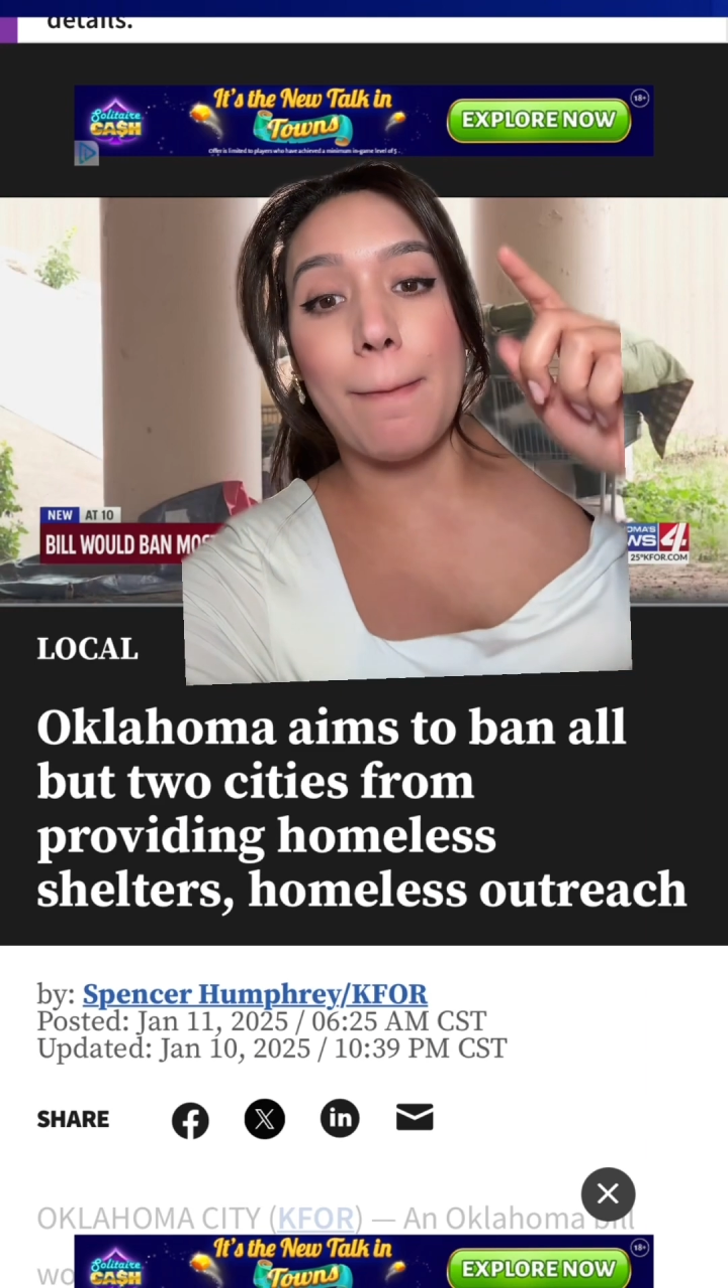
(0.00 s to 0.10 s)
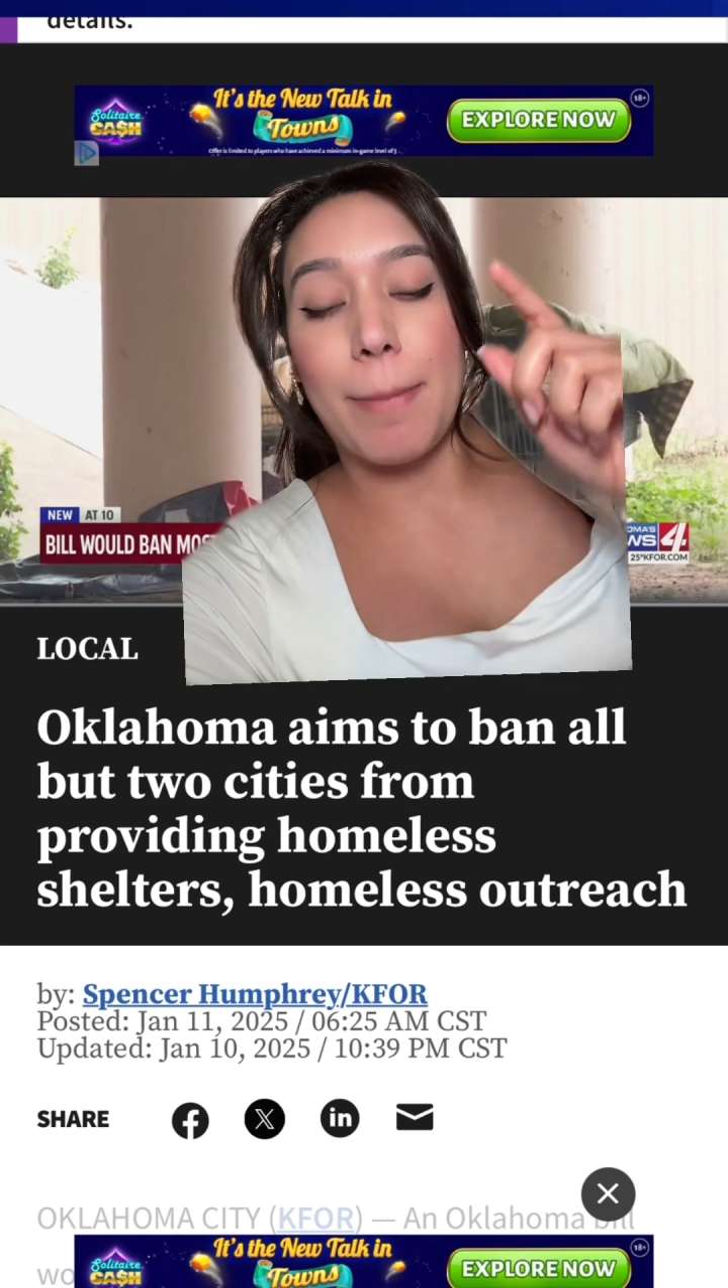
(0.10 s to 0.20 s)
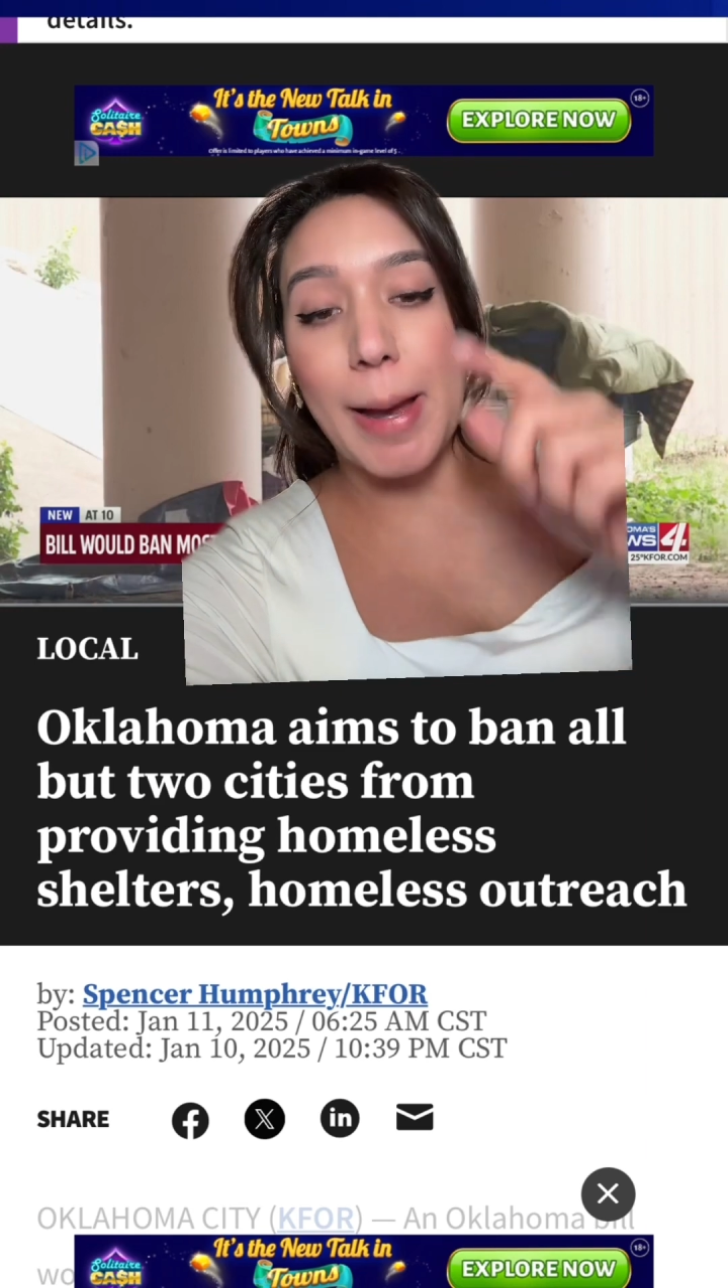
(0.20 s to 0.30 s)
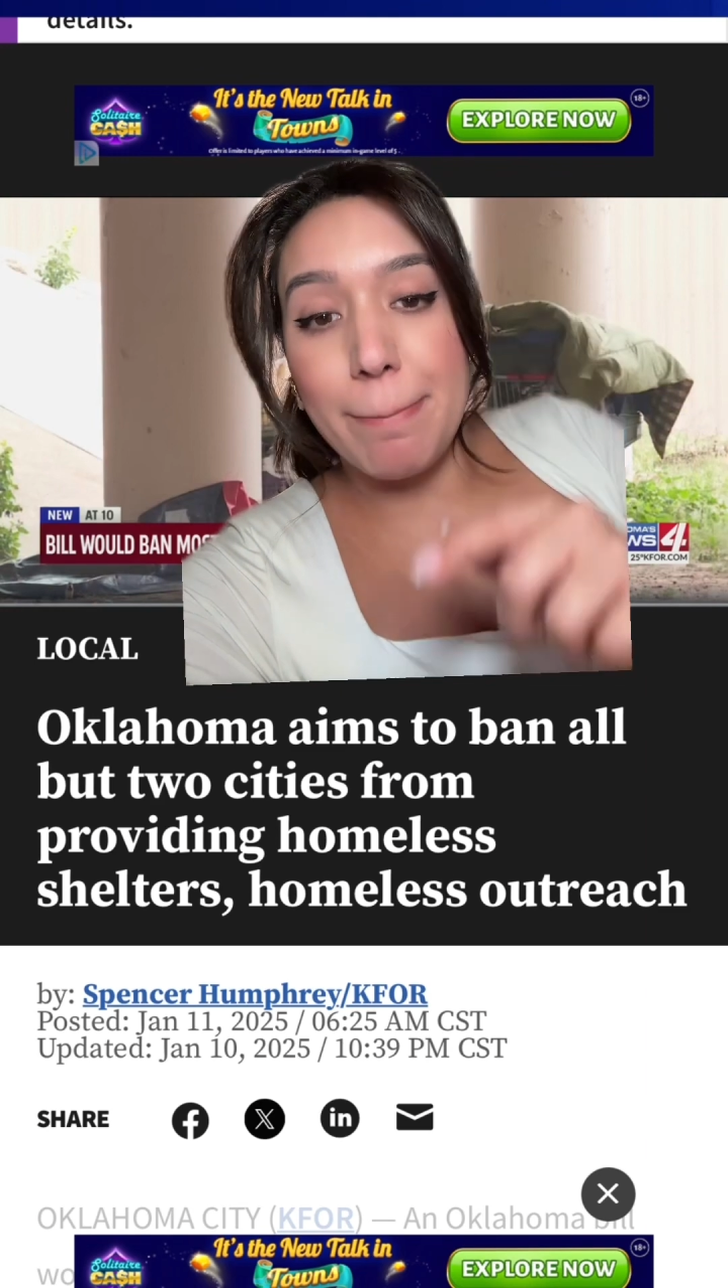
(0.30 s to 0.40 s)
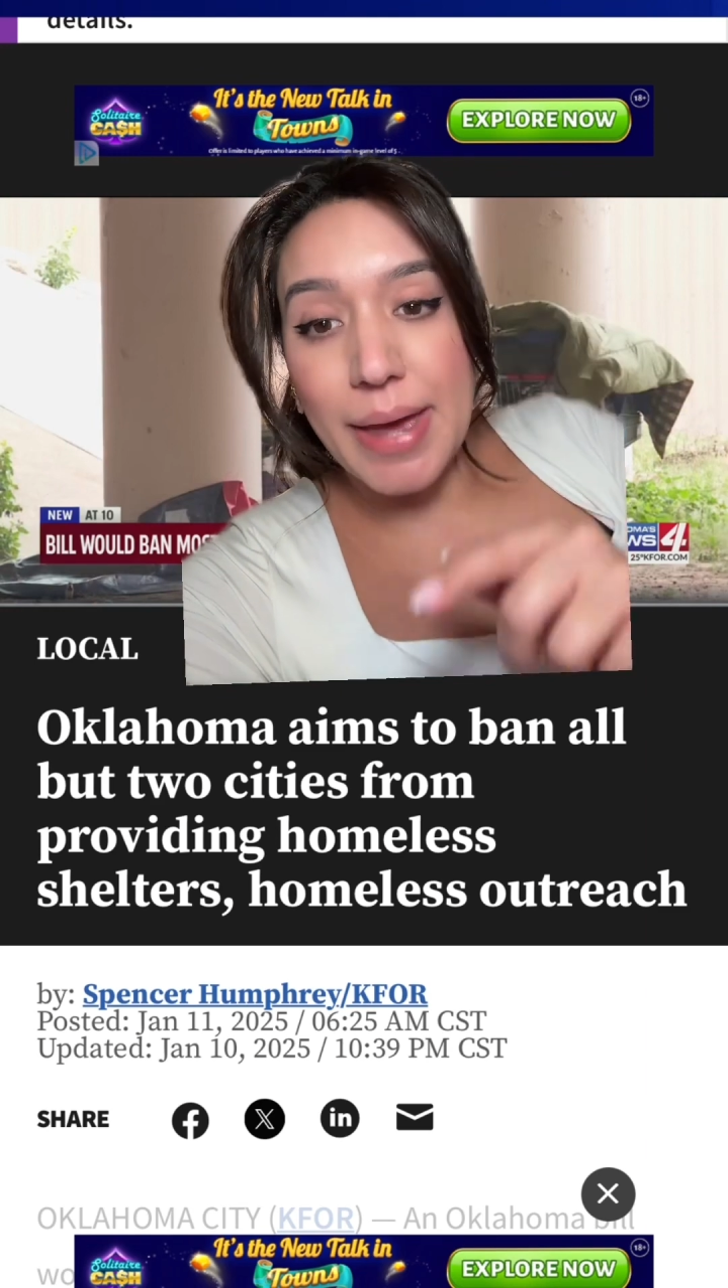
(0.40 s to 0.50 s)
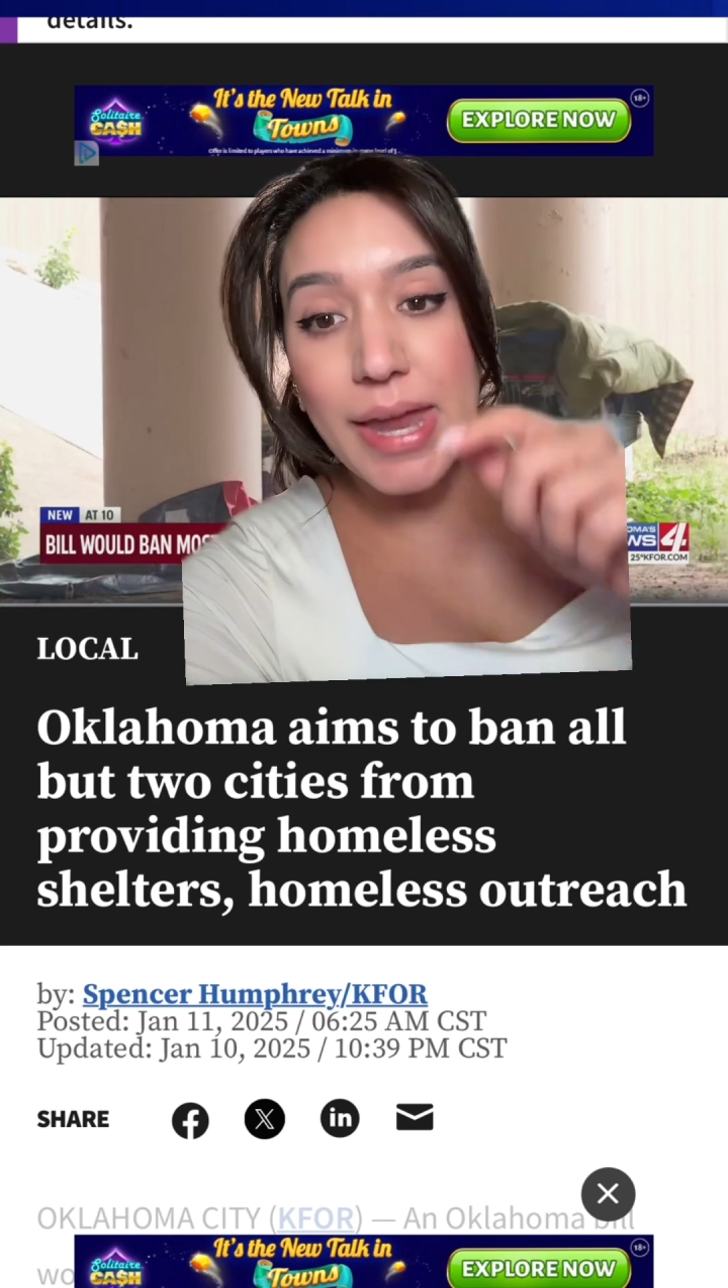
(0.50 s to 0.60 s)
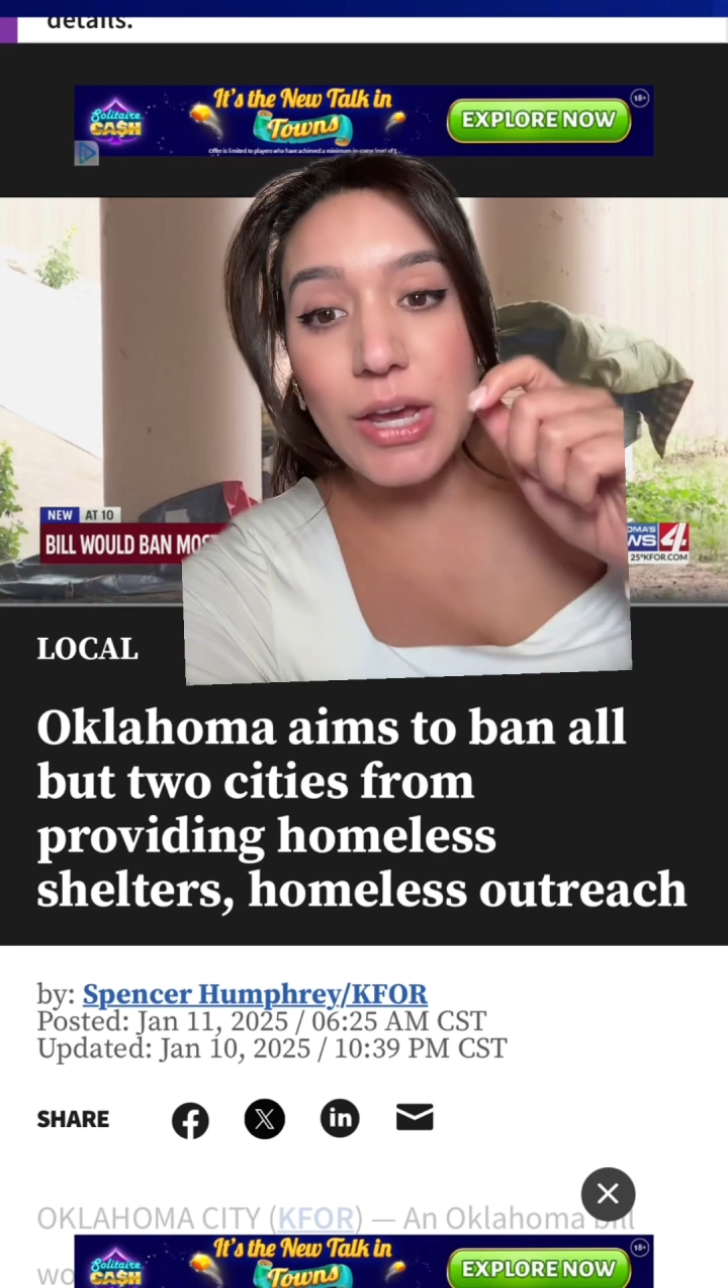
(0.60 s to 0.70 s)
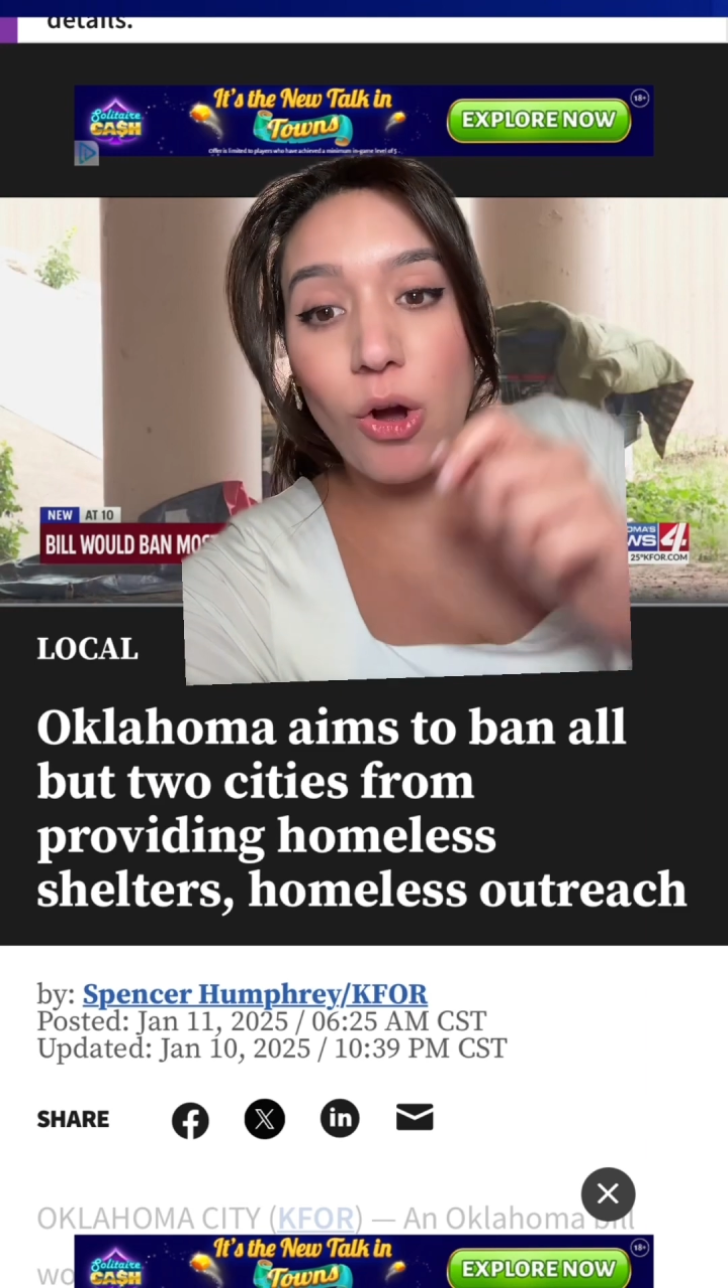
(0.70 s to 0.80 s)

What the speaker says: by banning